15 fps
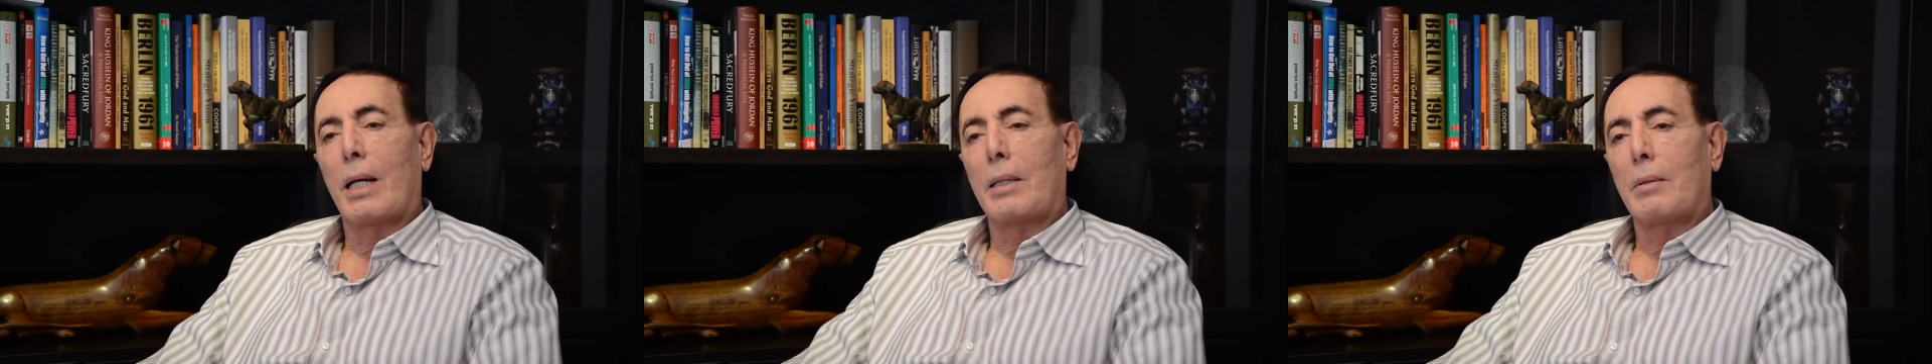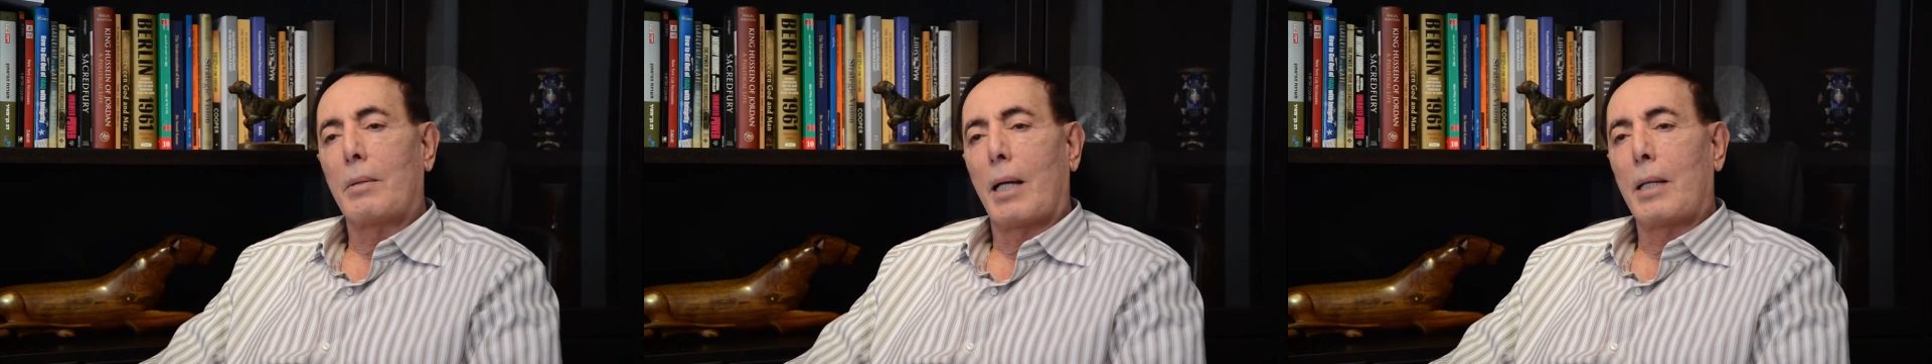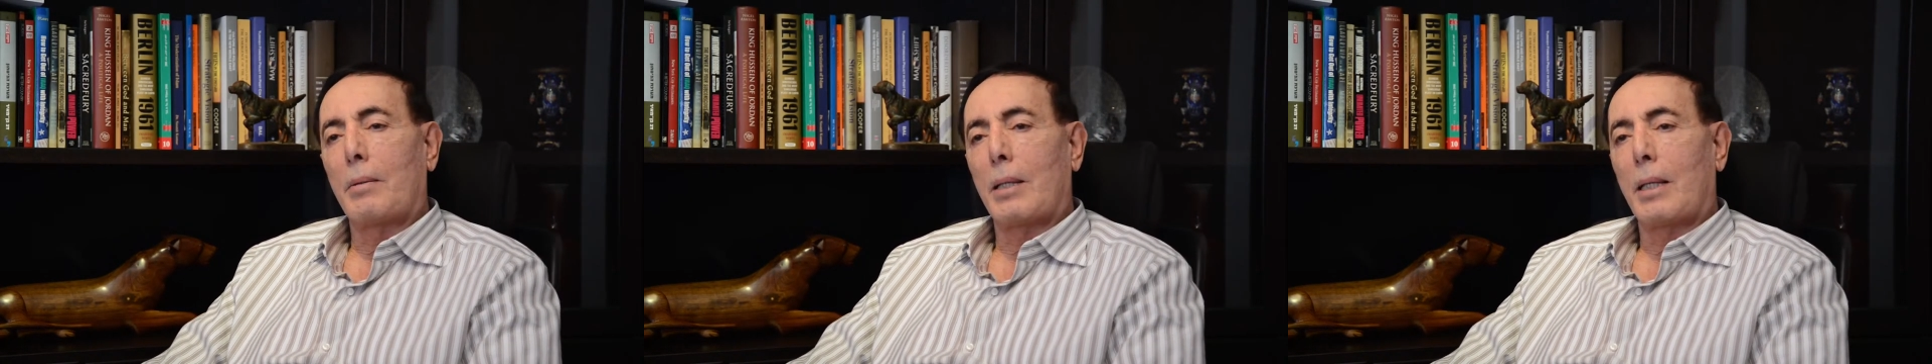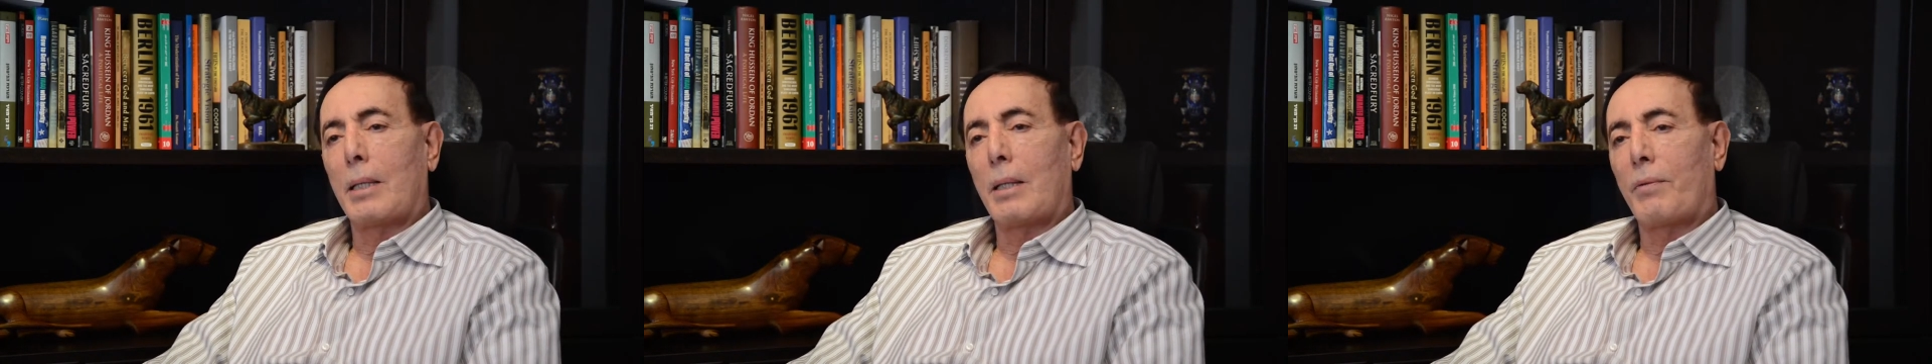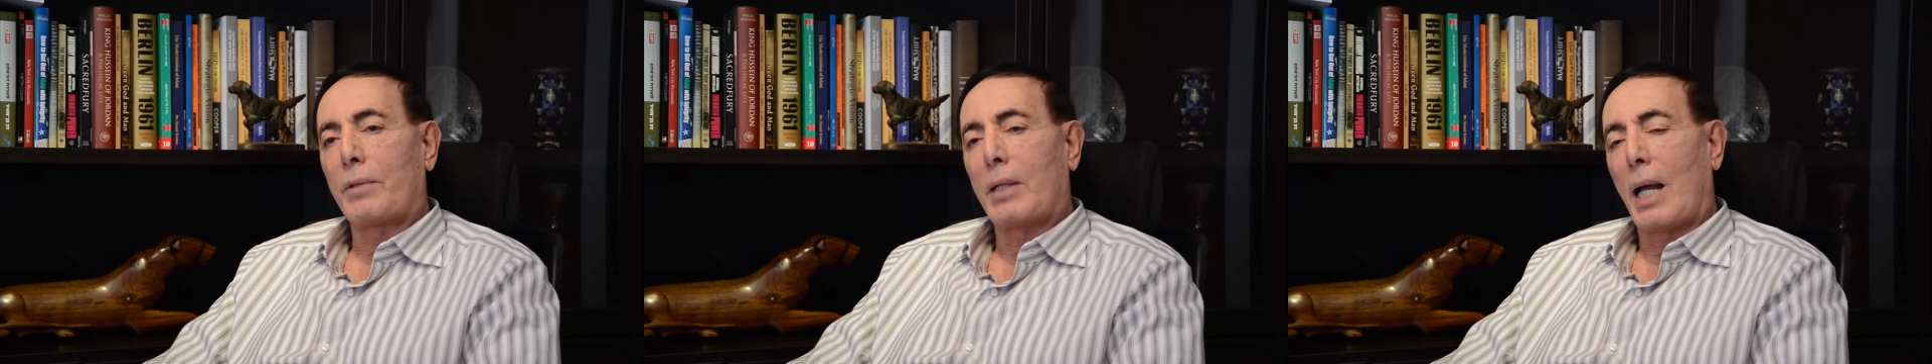and
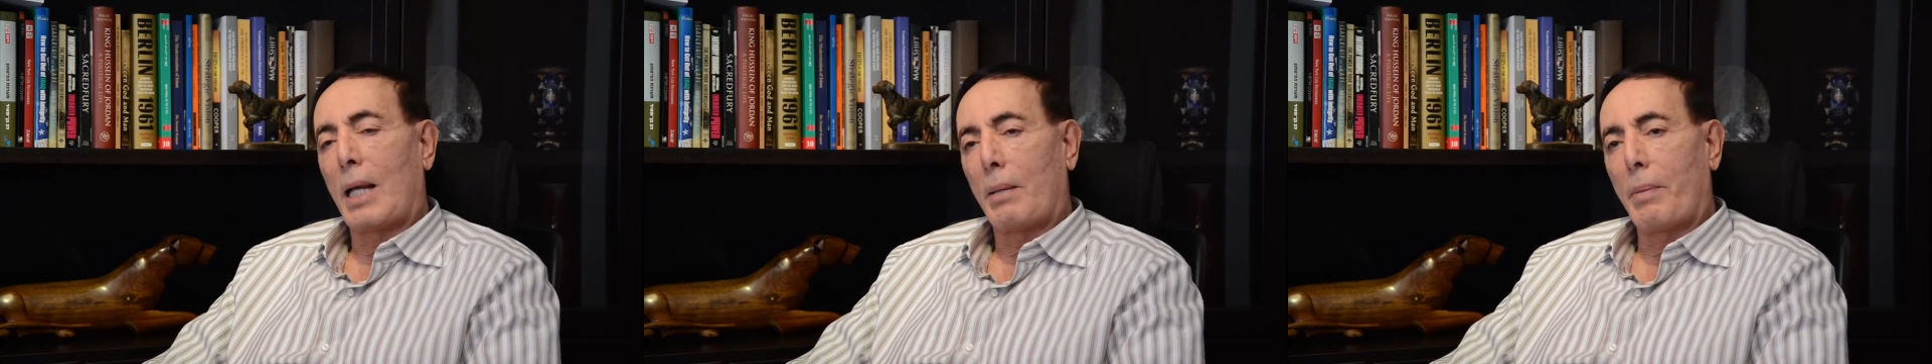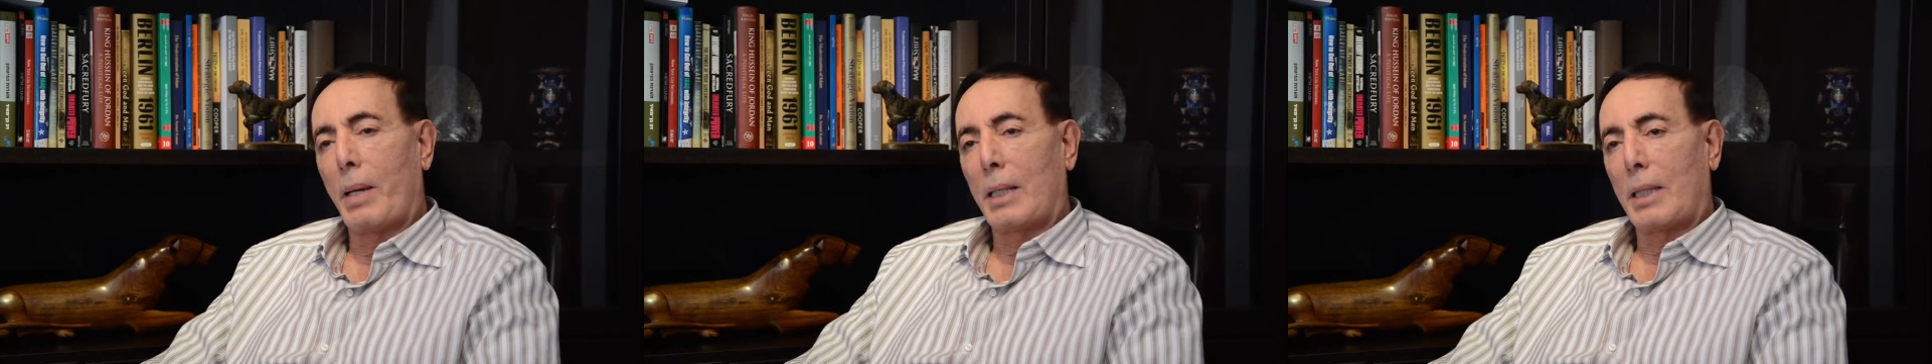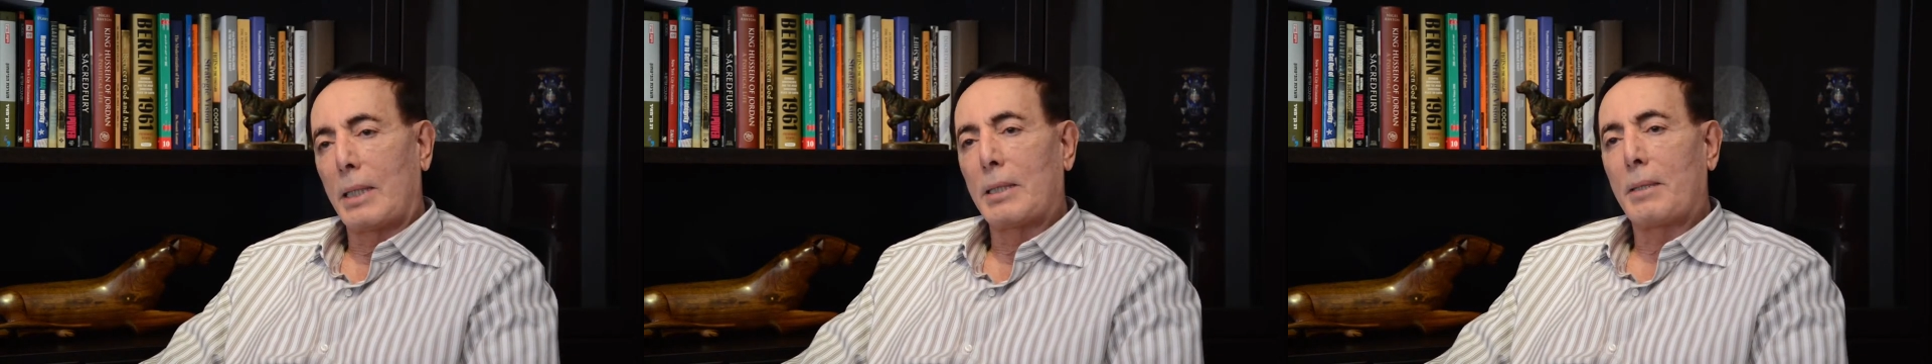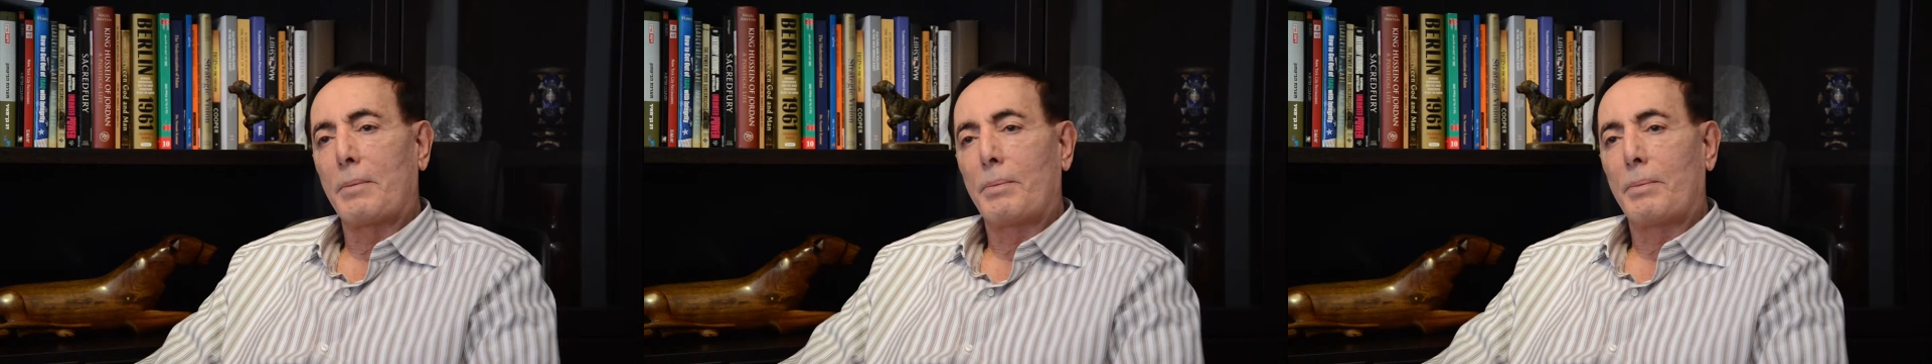Naftali Bennett.